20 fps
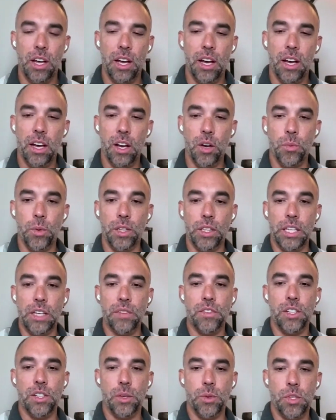
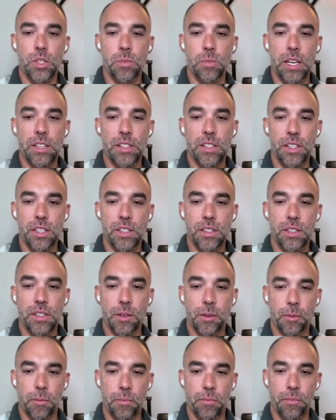relief to those
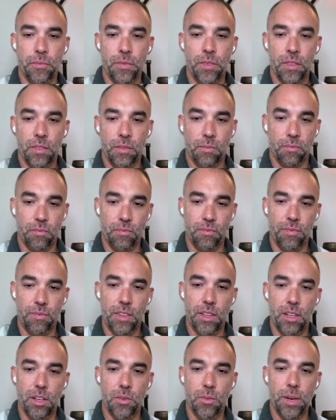spaces.
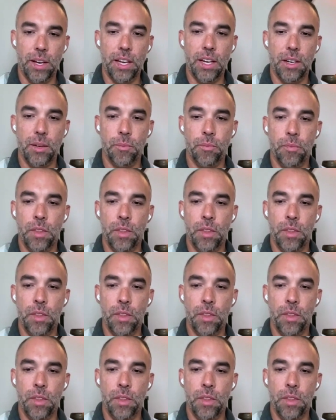All right.